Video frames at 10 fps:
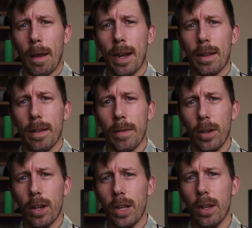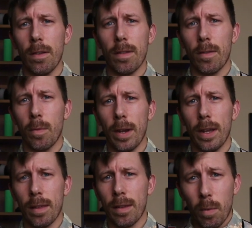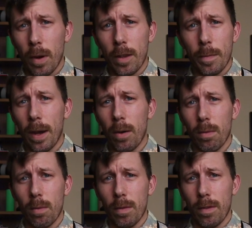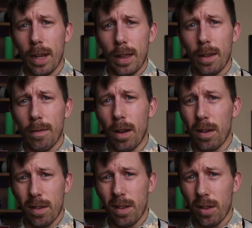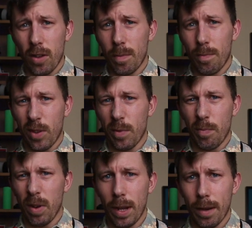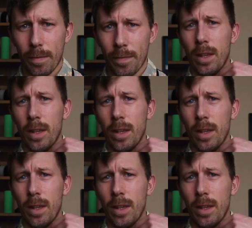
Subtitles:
And if you're going to use this with a waist belt, once again these flasks are just brilliant.